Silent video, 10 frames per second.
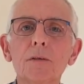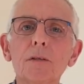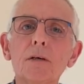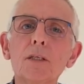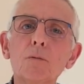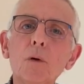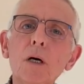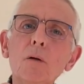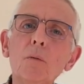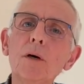so it's
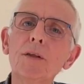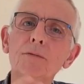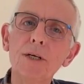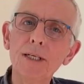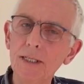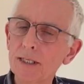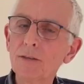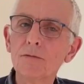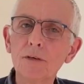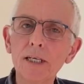well worth reading
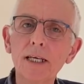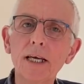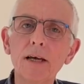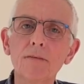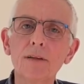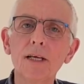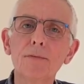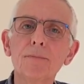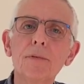this really carefully.